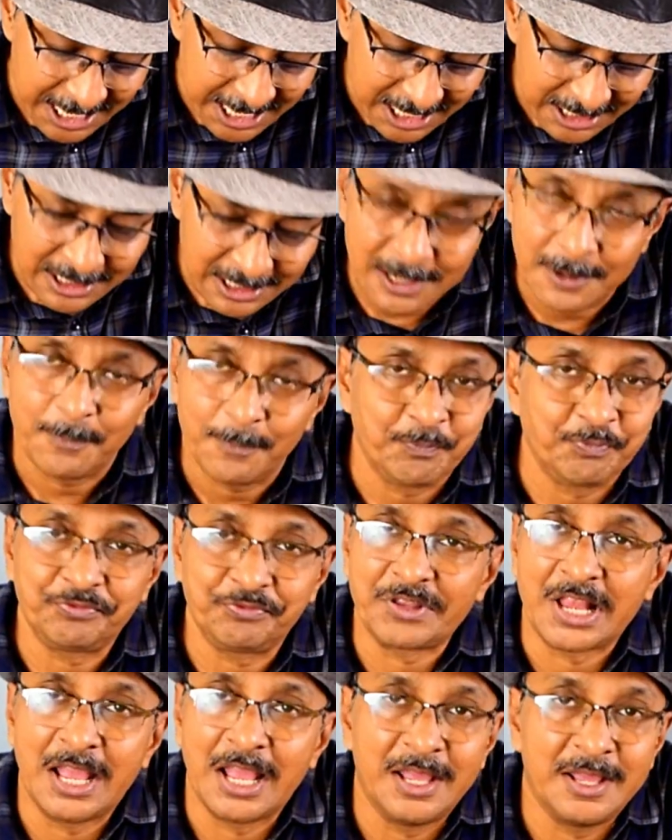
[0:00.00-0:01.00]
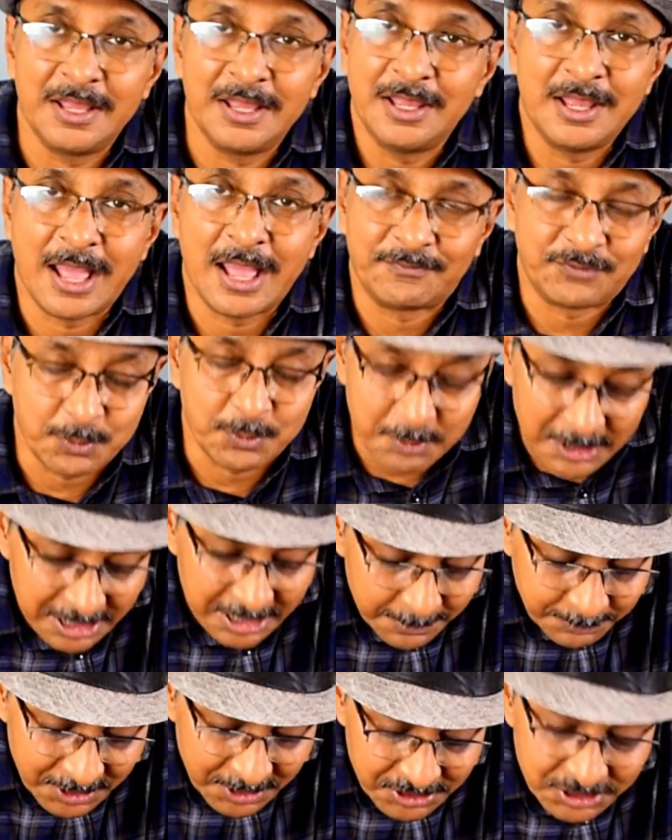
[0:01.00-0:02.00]
Now, you have to build
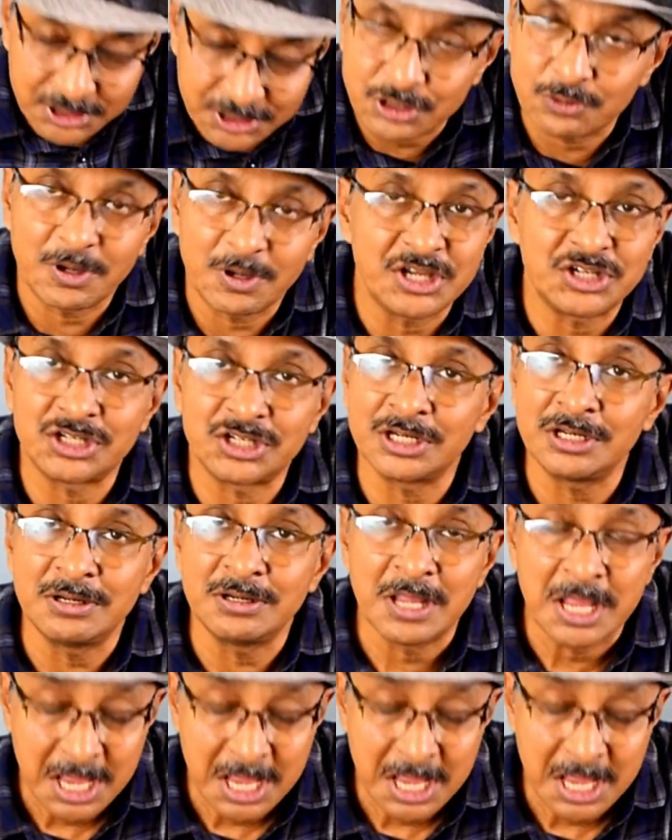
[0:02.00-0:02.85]
up the situation.